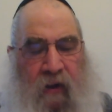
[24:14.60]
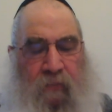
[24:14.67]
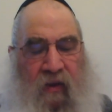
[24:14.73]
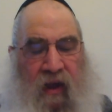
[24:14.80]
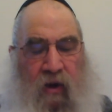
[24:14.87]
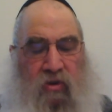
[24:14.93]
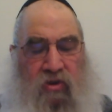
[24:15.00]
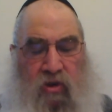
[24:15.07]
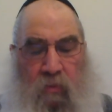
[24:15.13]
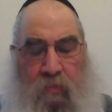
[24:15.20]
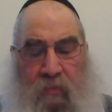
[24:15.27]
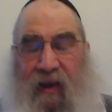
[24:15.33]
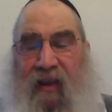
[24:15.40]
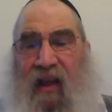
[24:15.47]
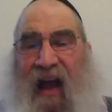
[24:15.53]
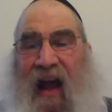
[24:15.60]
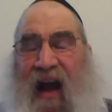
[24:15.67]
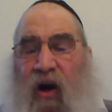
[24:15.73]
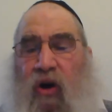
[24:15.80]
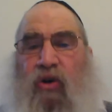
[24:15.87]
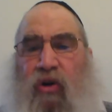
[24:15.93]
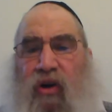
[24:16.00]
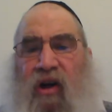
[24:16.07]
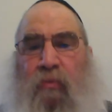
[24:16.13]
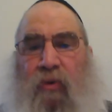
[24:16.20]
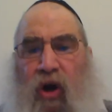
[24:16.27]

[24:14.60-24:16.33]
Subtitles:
Now, so mele, how could he be